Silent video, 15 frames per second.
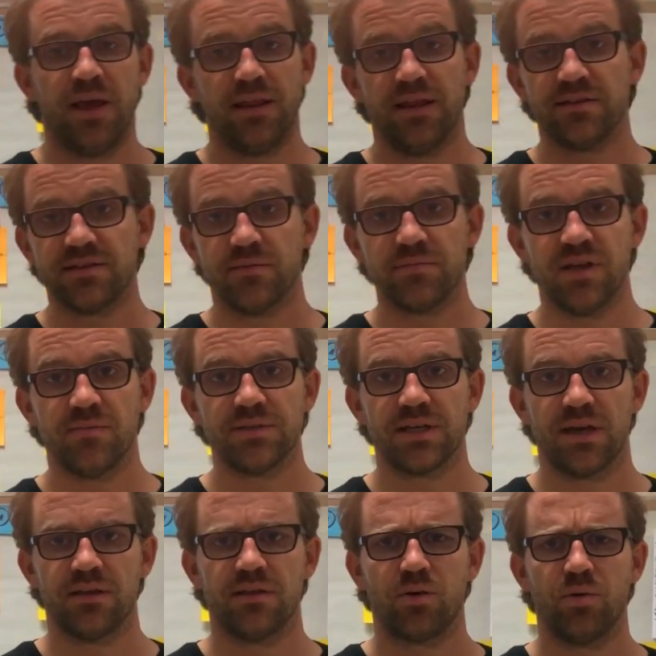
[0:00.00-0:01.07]
And then sometimes I
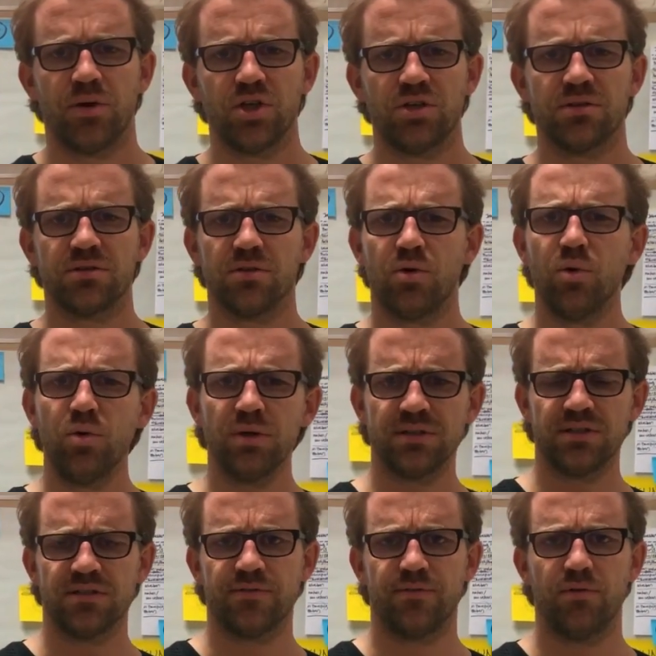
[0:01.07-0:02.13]
get the question, so who is
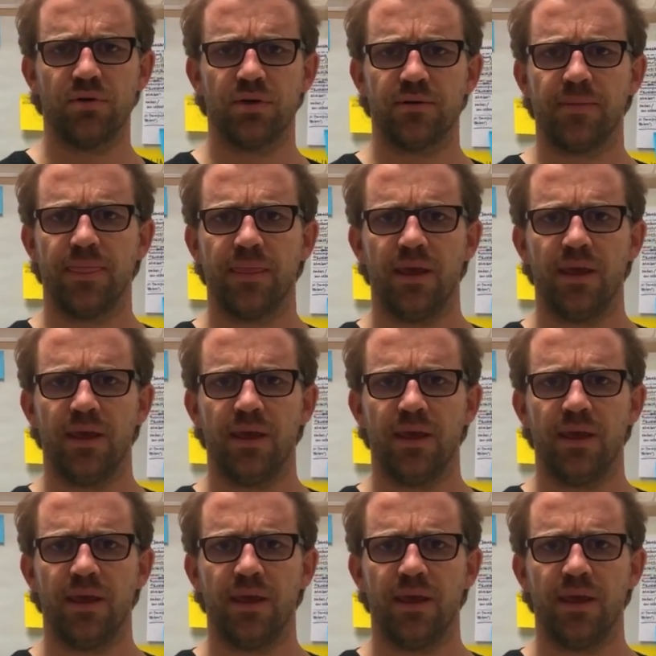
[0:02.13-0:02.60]
this for?